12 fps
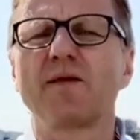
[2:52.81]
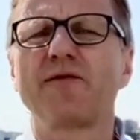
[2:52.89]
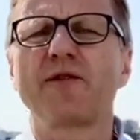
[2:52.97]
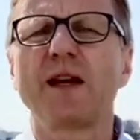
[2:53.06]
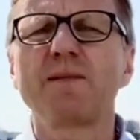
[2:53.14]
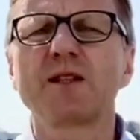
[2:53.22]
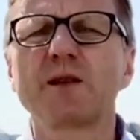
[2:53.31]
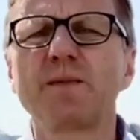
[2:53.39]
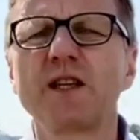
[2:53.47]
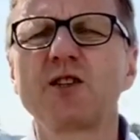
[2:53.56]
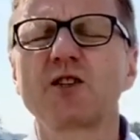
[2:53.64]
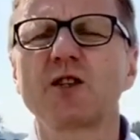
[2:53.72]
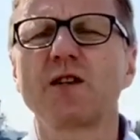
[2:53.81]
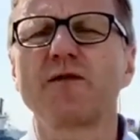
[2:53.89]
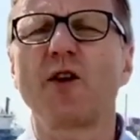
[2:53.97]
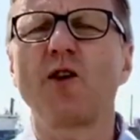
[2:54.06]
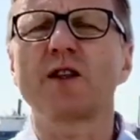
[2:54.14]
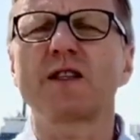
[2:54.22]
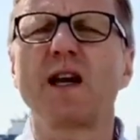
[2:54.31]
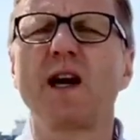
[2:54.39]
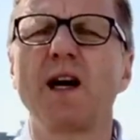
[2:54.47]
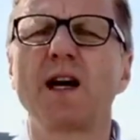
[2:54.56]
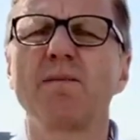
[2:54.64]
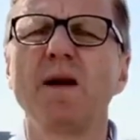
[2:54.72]
famous speeches of all
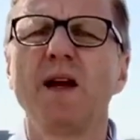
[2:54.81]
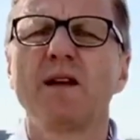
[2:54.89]
time,